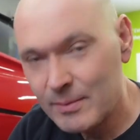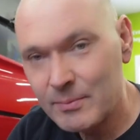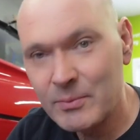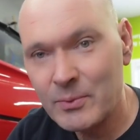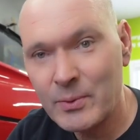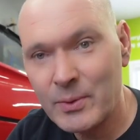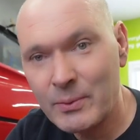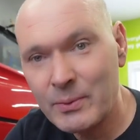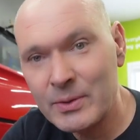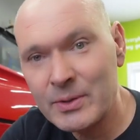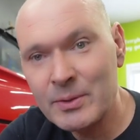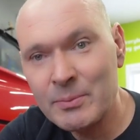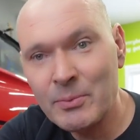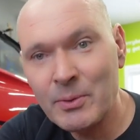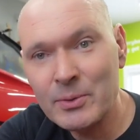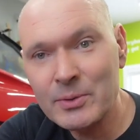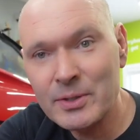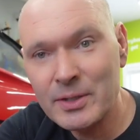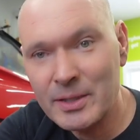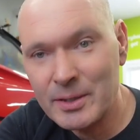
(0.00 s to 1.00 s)
When I went to
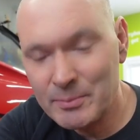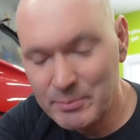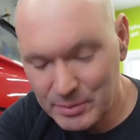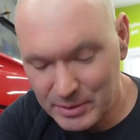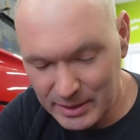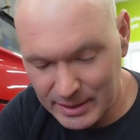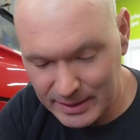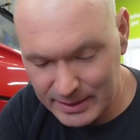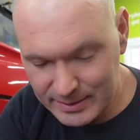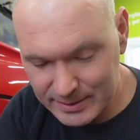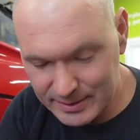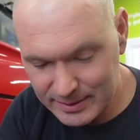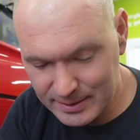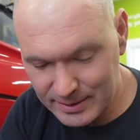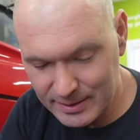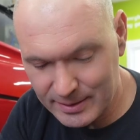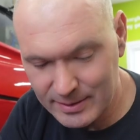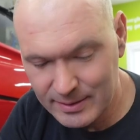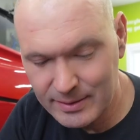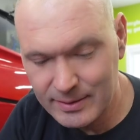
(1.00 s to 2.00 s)
bolt it in
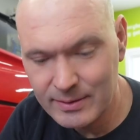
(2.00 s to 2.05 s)
place,